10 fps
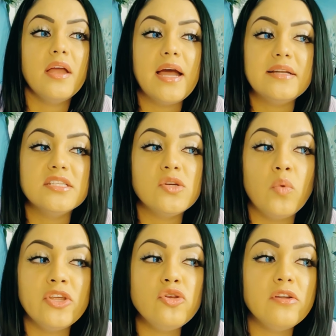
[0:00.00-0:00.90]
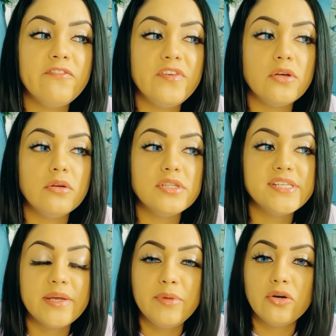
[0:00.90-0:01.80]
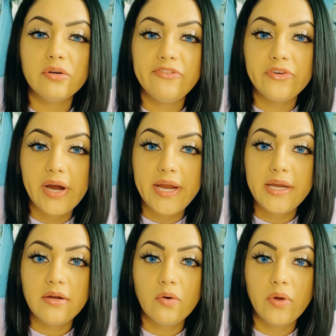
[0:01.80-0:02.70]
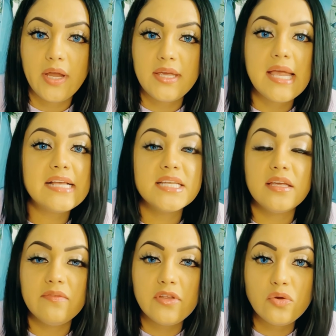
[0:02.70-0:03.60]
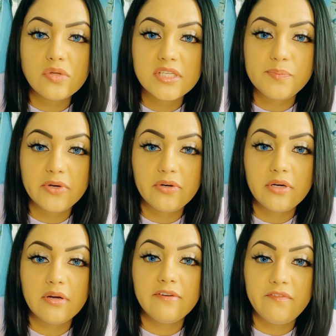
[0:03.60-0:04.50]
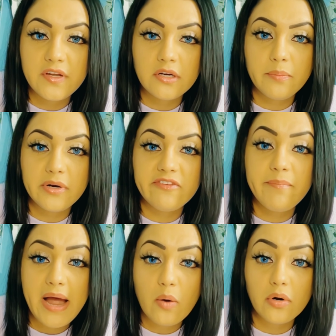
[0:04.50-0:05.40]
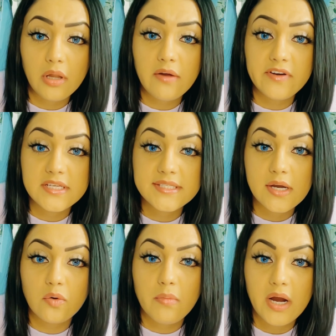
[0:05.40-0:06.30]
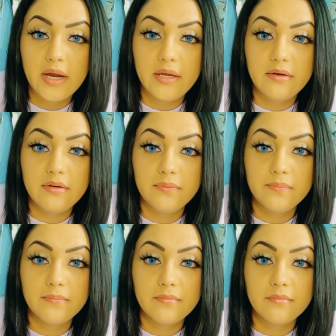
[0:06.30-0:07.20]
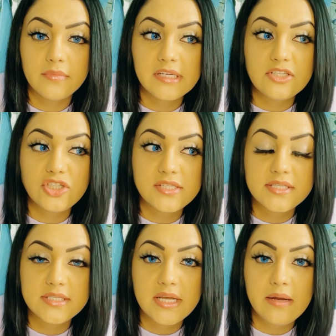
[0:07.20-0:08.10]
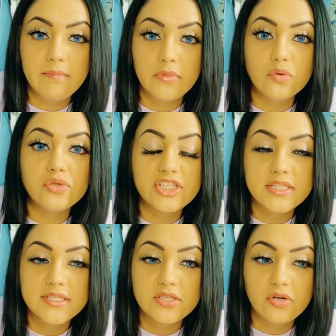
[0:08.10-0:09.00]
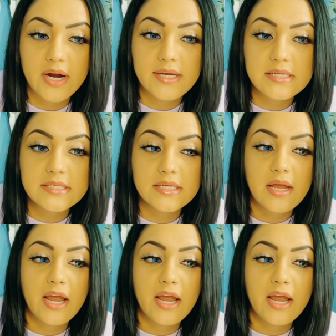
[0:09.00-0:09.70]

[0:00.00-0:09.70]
God doesn't want you to feel timid or afraid, okay? He hasn't given you the spirit of fear, but of power, love, and a sound mind in Jesus' name through Jesus Christ.